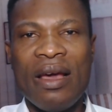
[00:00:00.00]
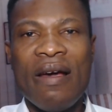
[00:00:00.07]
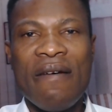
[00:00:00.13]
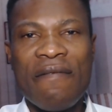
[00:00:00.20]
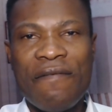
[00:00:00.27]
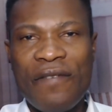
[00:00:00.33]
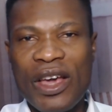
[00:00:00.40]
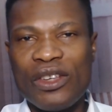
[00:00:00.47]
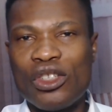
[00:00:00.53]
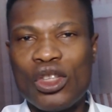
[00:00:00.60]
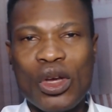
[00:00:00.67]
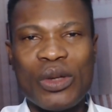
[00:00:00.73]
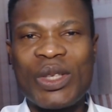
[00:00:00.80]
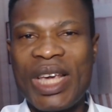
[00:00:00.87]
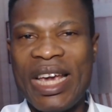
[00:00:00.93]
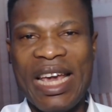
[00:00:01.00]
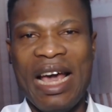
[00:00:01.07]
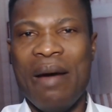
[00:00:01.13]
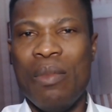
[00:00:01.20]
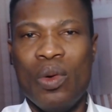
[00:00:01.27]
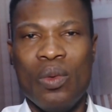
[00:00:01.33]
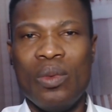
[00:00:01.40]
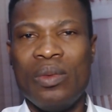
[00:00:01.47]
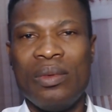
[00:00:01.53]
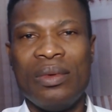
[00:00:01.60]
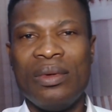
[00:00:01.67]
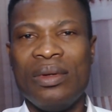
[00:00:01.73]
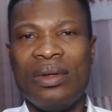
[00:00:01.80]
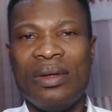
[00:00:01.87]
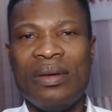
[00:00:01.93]
Festus Keyamo,
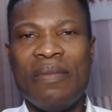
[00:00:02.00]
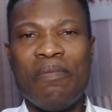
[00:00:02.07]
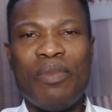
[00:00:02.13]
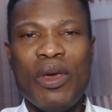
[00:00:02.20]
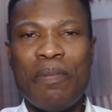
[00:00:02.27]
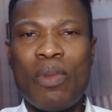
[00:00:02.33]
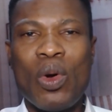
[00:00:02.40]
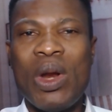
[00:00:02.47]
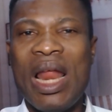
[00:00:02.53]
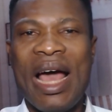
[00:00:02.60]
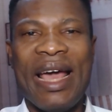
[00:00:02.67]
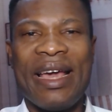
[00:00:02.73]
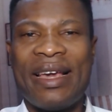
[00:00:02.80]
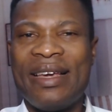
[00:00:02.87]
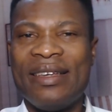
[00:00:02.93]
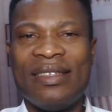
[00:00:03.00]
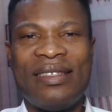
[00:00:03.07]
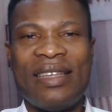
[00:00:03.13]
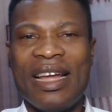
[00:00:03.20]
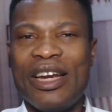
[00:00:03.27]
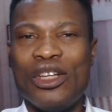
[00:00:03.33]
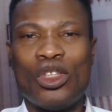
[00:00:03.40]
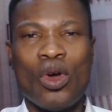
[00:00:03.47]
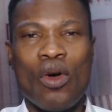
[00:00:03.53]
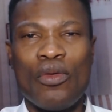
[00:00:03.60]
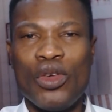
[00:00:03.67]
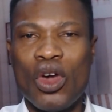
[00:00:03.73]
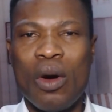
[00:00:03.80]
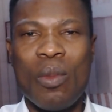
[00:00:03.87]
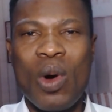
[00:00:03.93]
people like Senator
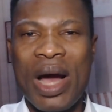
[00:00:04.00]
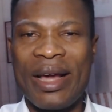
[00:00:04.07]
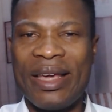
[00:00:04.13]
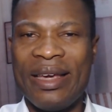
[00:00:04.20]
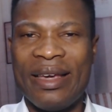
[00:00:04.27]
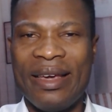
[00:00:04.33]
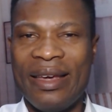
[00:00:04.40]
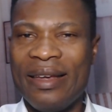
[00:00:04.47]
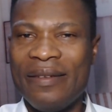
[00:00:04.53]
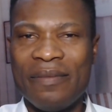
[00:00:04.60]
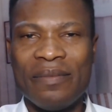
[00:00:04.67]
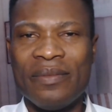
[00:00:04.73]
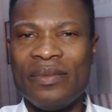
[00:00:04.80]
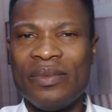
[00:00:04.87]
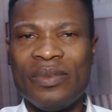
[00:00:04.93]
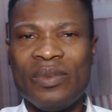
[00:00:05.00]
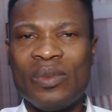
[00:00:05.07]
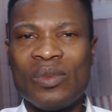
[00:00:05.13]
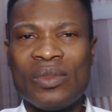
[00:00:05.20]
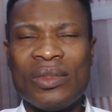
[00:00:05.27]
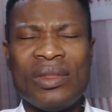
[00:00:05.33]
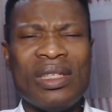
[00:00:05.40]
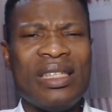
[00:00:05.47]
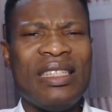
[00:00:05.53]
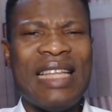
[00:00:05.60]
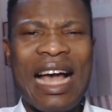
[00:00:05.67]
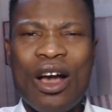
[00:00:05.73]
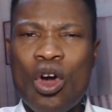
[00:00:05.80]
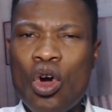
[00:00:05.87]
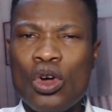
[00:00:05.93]
Oviomo Agege. They
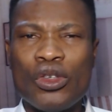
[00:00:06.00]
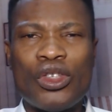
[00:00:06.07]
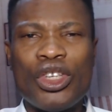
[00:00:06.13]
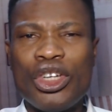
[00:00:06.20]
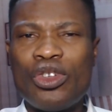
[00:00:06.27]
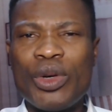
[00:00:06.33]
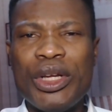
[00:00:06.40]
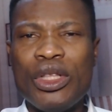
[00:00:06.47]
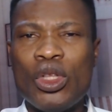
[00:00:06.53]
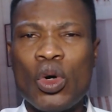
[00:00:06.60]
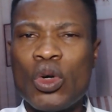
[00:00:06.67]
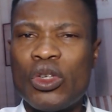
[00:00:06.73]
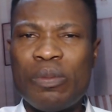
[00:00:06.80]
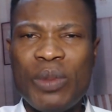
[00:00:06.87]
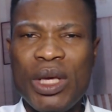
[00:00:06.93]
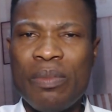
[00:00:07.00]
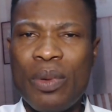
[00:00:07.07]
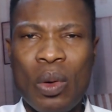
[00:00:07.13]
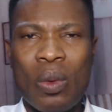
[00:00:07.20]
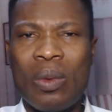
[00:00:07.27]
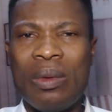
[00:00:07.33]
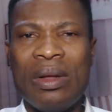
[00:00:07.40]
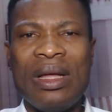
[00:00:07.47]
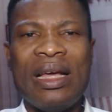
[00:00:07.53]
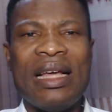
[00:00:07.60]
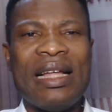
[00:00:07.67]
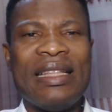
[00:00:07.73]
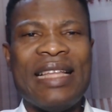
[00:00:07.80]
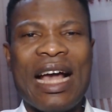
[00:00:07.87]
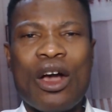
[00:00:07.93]
are considering those people.
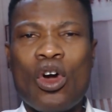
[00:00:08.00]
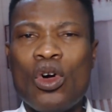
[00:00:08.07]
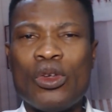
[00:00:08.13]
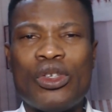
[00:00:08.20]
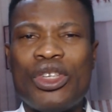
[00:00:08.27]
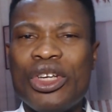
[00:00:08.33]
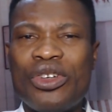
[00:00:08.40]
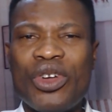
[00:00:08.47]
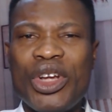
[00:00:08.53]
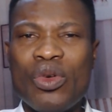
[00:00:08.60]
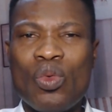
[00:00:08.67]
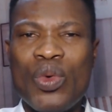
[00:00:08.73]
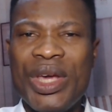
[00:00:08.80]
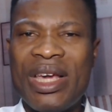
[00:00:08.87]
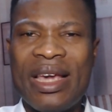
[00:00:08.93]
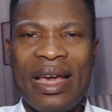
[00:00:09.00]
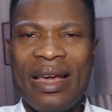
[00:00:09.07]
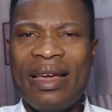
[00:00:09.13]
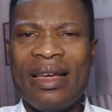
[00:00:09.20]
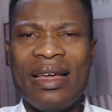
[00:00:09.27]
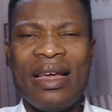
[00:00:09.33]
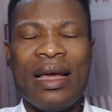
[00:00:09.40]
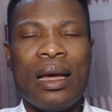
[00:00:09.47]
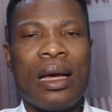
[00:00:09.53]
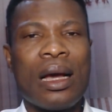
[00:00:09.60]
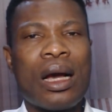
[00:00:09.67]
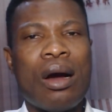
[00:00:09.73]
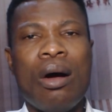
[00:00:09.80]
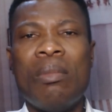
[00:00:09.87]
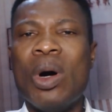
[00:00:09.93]
They are considering Wike.
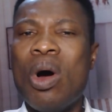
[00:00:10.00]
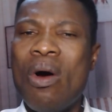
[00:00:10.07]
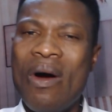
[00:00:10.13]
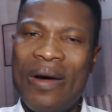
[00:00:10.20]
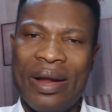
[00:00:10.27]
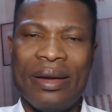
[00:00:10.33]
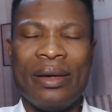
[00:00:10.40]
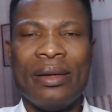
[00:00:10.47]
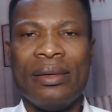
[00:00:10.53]
Come on.